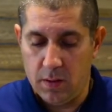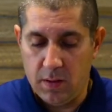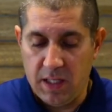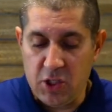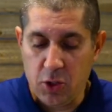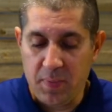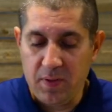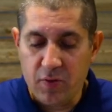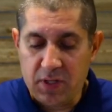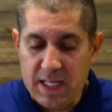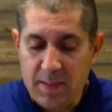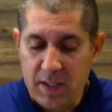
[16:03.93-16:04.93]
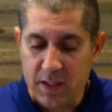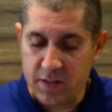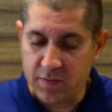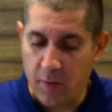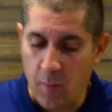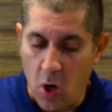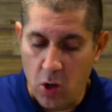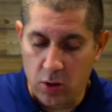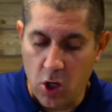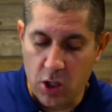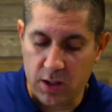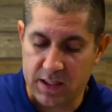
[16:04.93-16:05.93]
He should be redeeming us from all
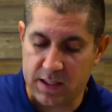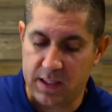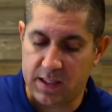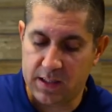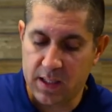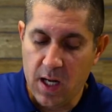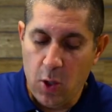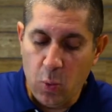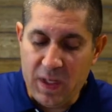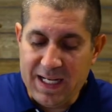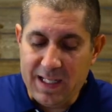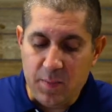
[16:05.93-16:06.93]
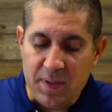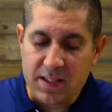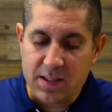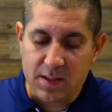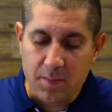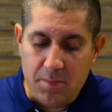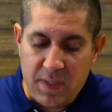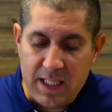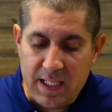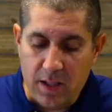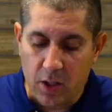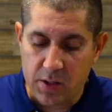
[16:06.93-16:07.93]
lawlessness. We need to be
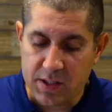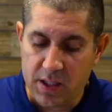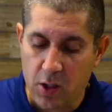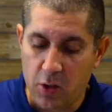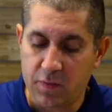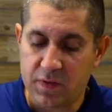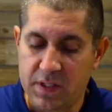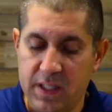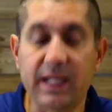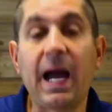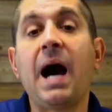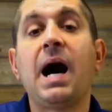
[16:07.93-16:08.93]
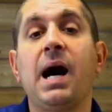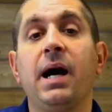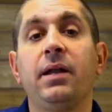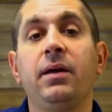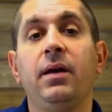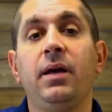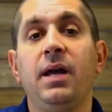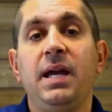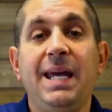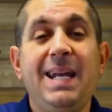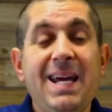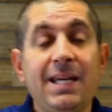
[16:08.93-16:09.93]
submitting ourselves to God.
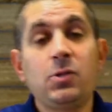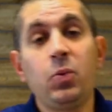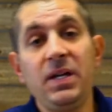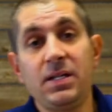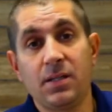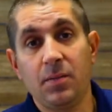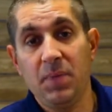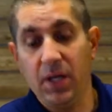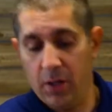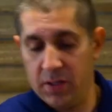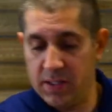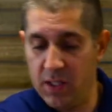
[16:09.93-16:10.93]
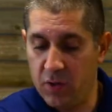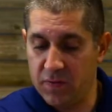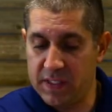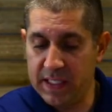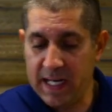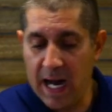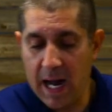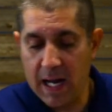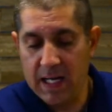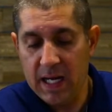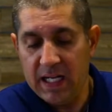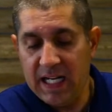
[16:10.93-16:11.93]
And as we submit ourselves to
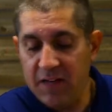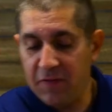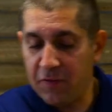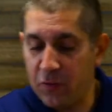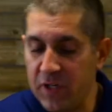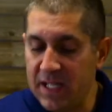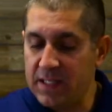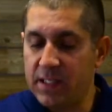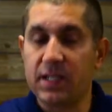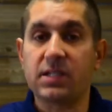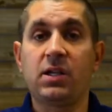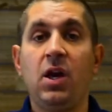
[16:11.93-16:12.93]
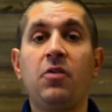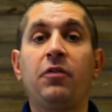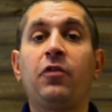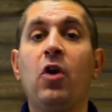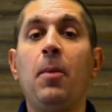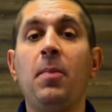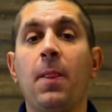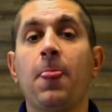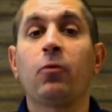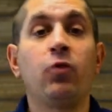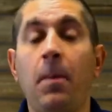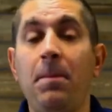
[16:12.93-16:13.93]
God, He frees us from
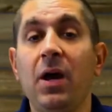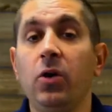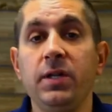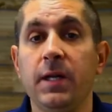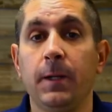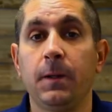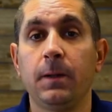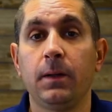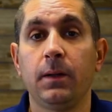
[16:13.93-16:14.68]
rebellion.